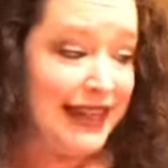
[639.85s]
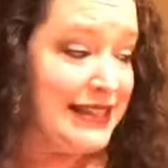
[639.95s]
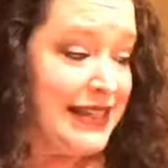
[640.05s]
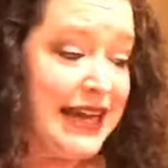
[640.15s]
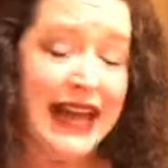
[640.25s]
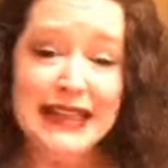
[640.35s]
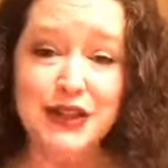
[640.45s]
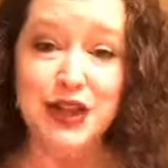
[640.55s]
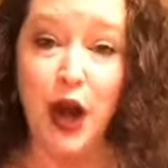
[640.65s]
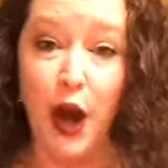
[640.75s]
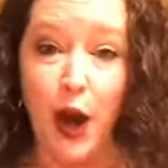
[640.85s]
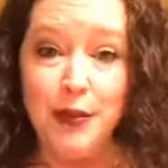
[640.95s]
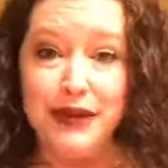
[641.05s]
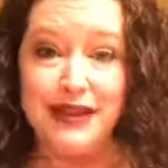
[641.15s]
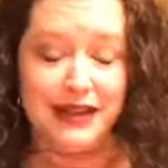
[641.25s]
tonight there's a
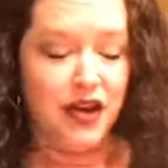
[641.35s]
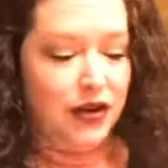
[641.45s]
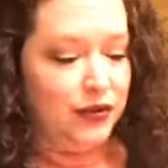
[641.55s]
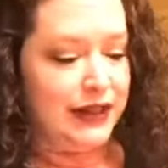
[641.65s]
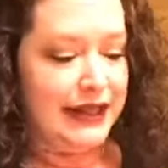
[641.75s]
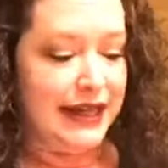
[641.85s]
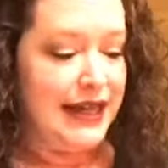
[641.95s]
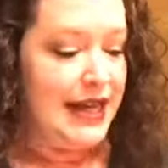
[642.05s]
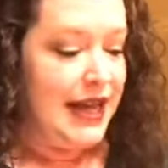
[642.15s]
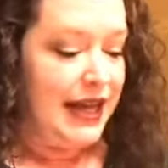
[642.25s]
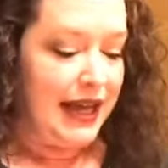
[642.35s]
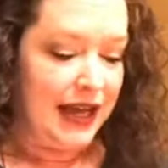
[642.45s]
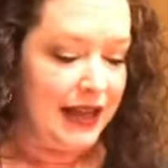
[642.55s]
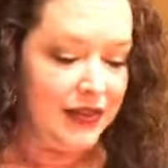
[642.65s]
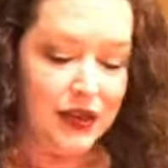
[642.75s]
couple y'all really
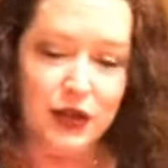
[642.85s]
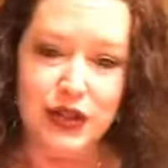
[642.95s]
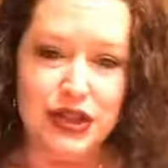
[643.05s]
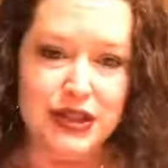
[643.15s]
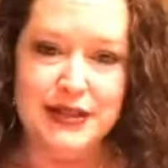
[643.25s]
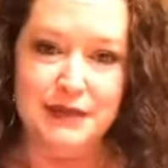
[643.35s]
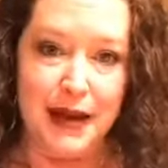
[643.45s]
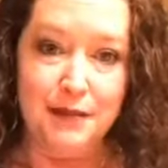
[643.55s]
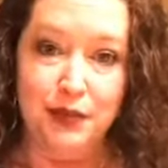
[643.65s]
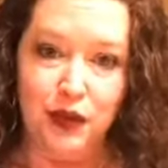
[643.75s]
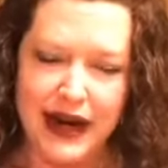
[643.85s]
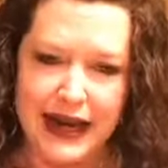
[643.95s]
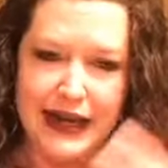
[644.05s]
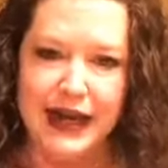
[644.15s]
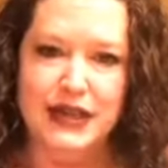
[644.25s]
the Lord just, my
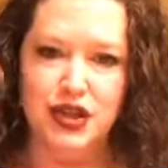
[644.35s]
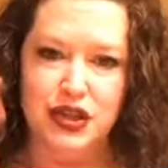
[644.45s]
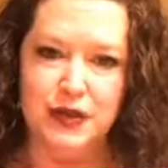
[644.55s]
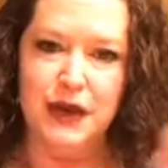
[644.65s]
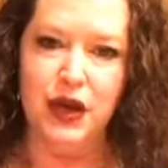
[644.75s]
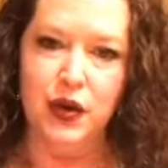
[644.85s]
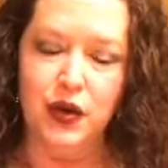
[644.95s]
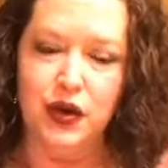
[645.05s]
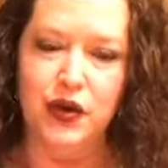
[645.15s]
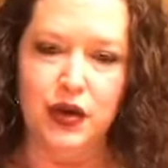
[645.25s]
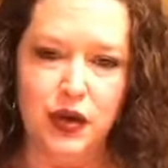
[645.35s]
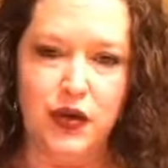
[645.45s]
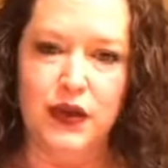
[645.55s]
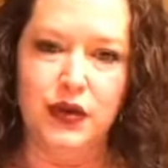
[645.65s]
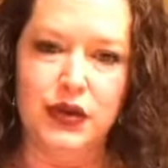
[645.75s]
brain has just been going, going,
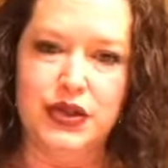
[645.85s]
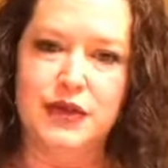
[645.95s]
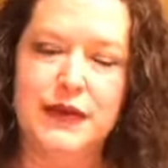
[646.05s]
going. The Lord's just